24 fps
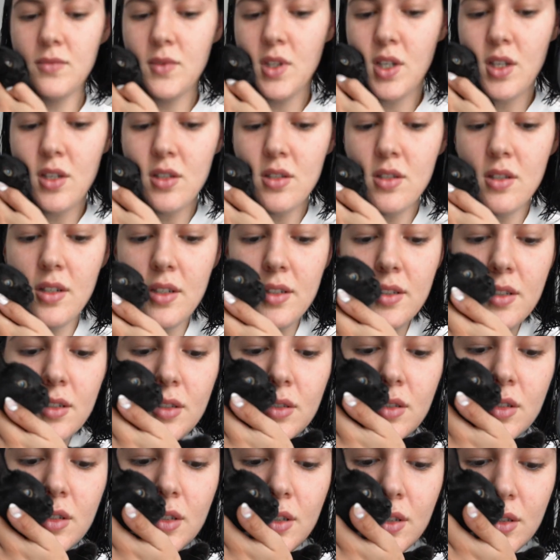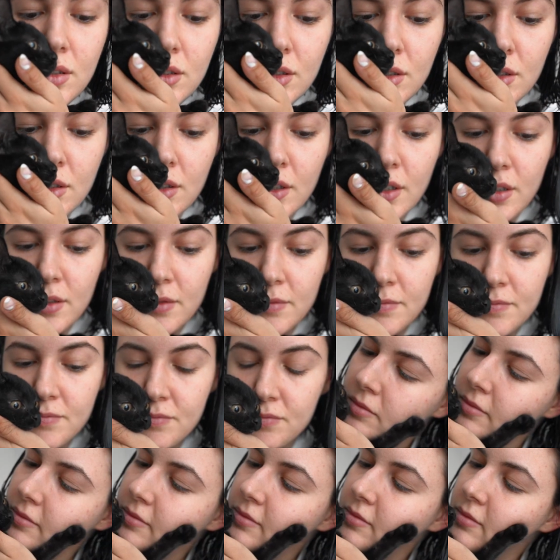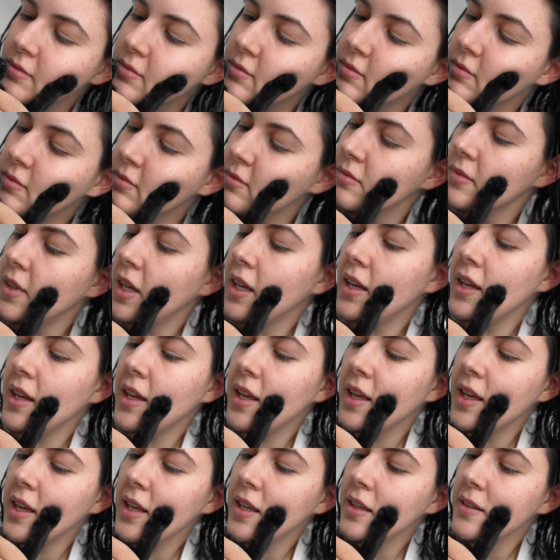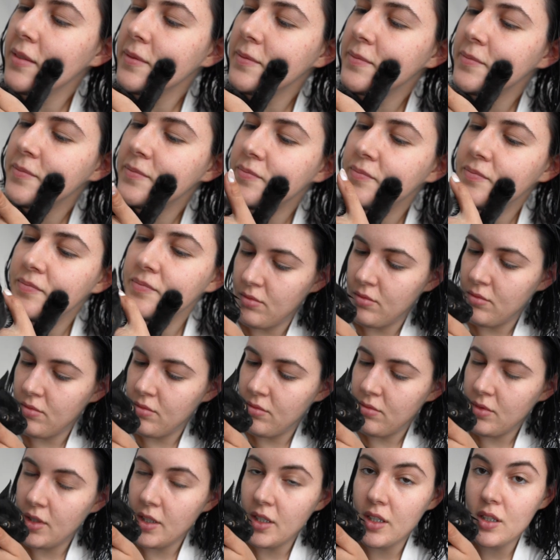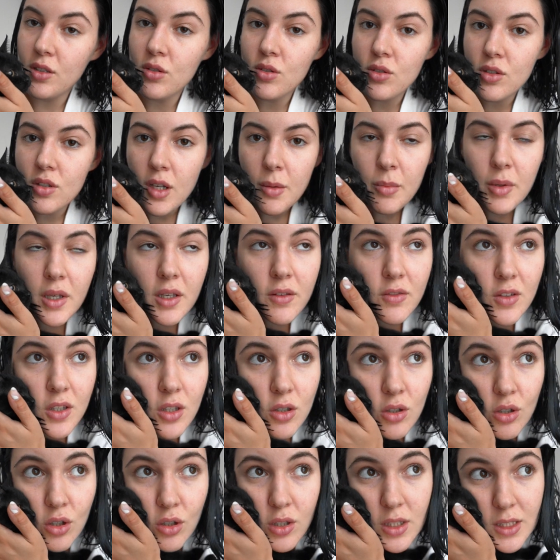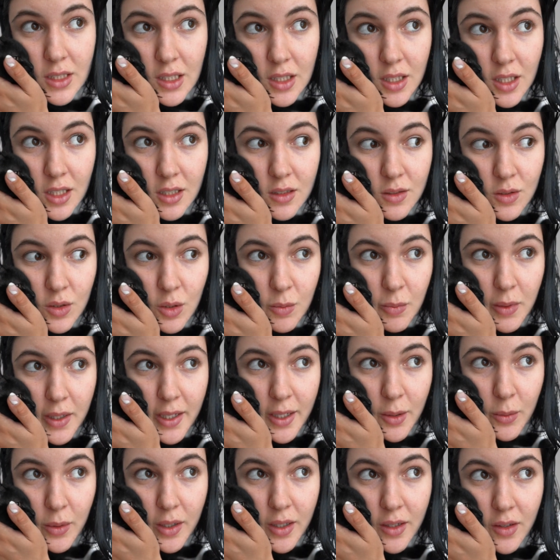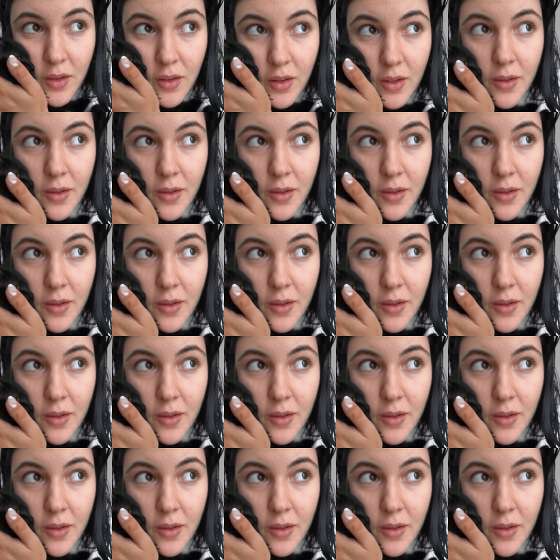And the little sister. Hi. I need to stop giving you noisy things to play with.